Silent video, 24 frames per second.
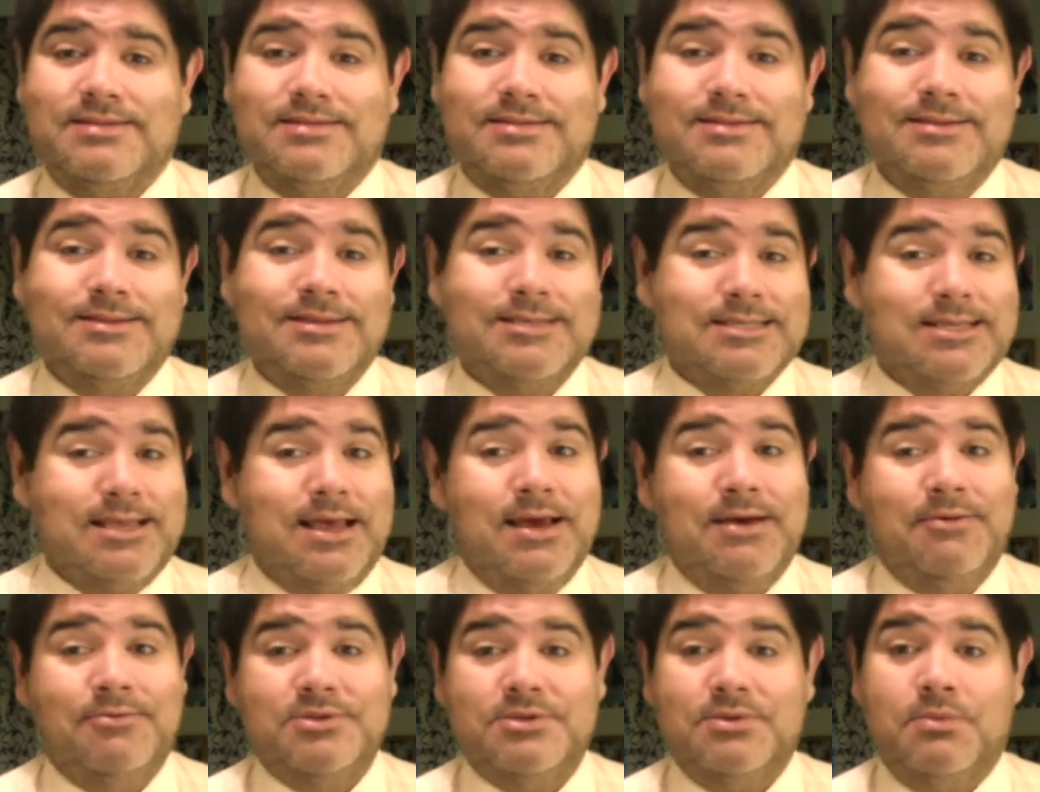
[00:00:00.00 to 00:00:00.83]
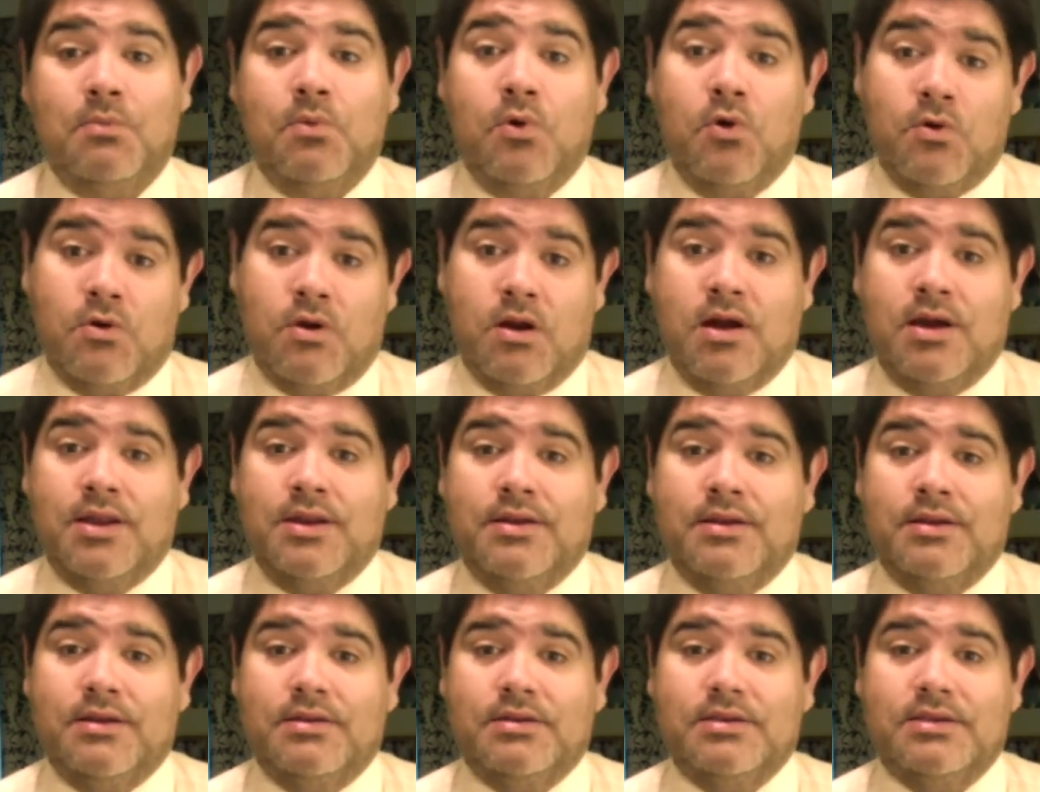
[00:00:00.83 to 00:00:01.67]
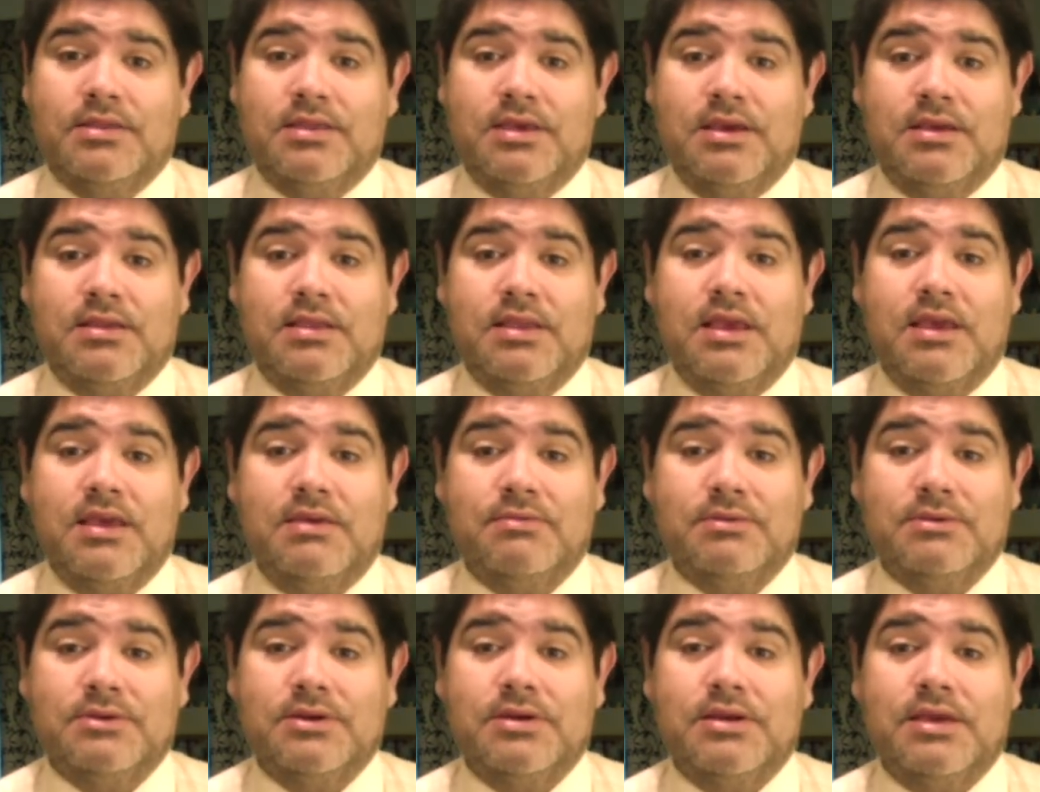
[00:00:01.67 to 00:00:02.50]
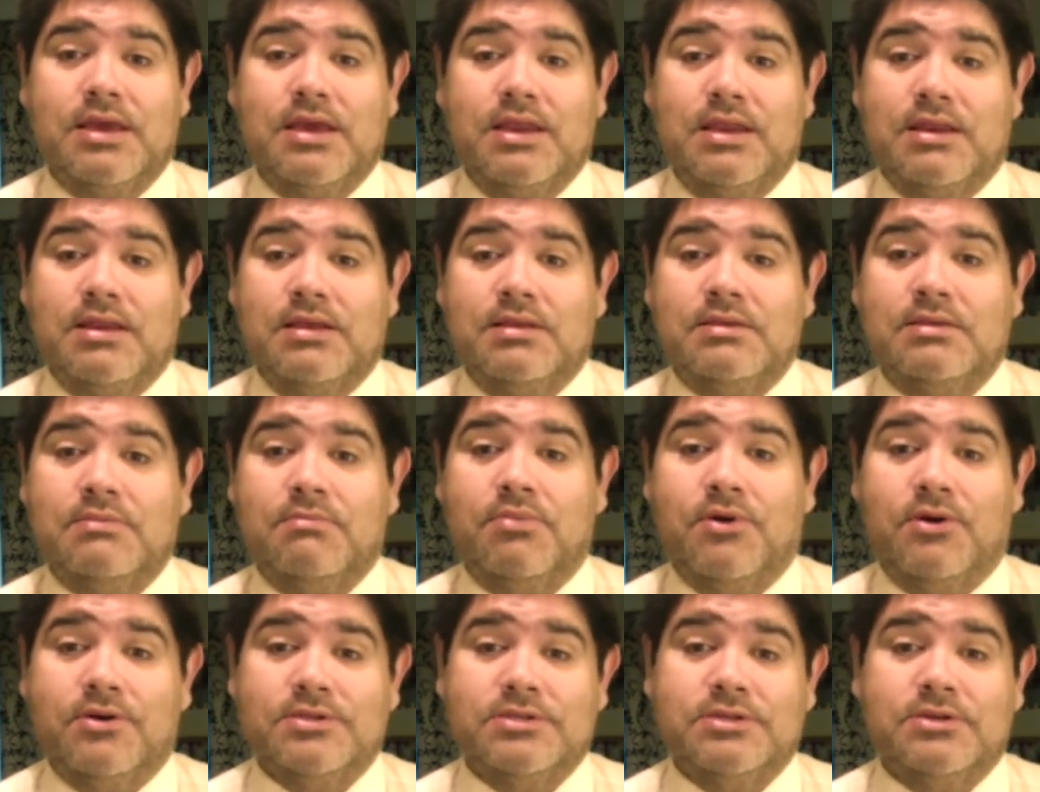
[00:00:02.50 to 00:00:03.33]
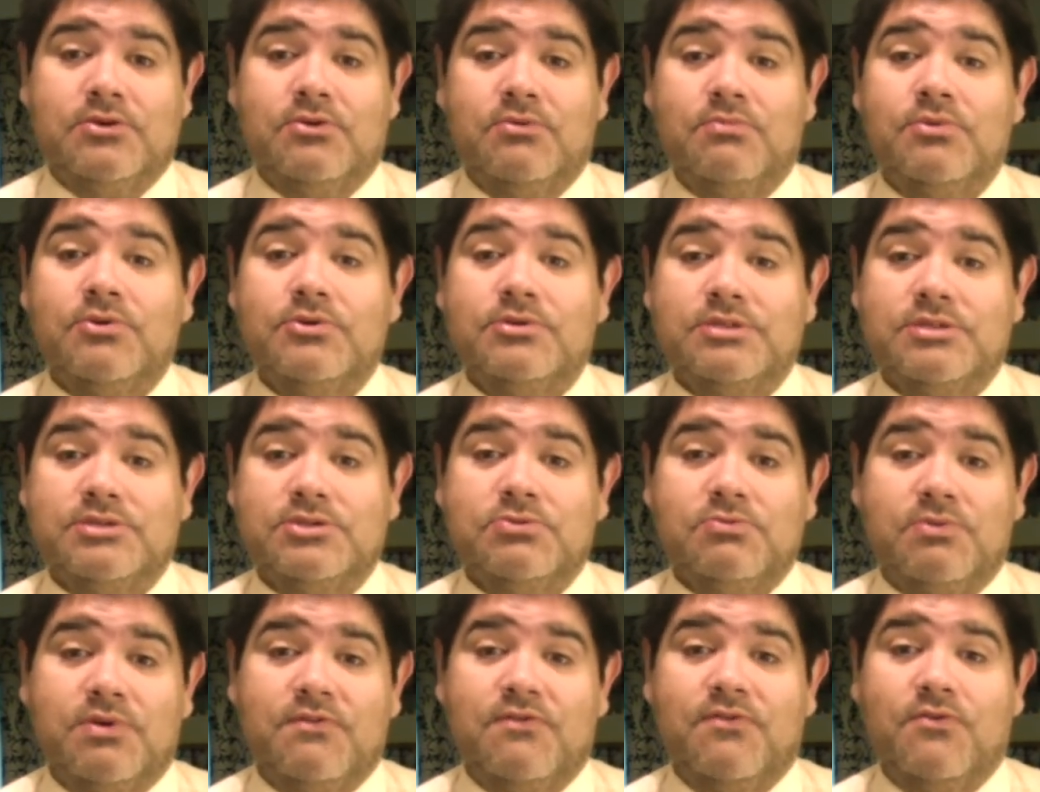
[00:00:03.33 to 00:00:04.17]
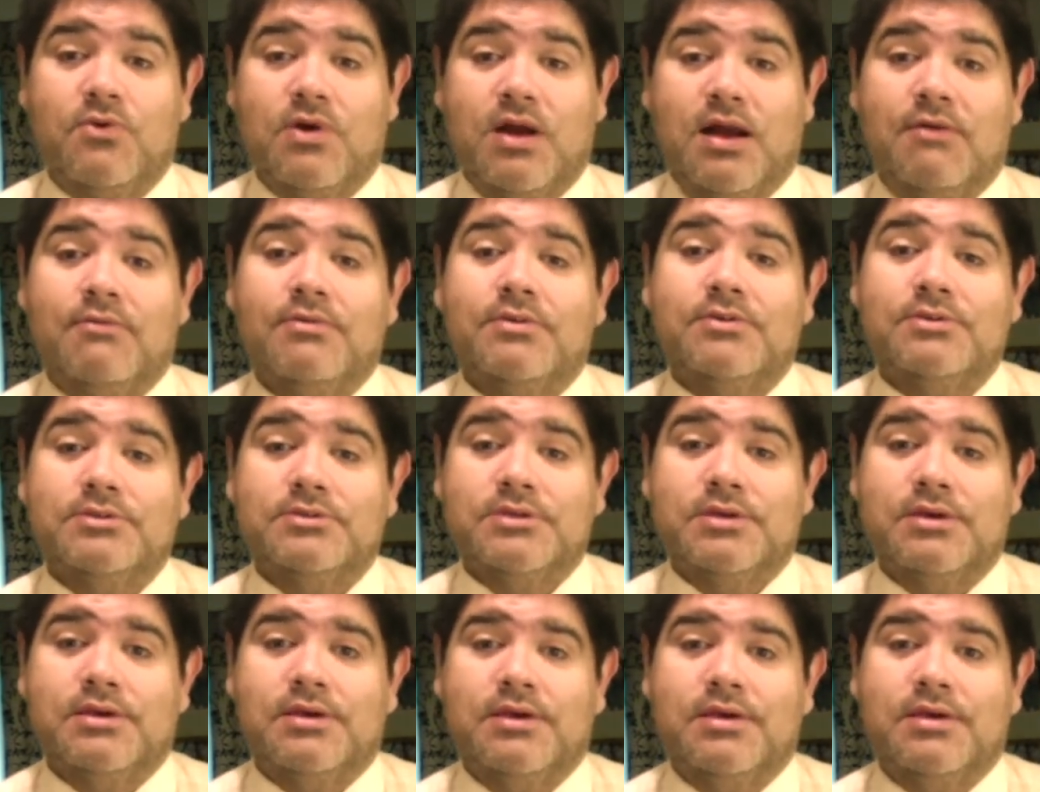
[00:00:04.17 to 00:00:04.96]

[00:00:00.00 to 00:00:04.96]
This guy was a moron to think that he was going to get it into Barnes & Nobles in 24 hours.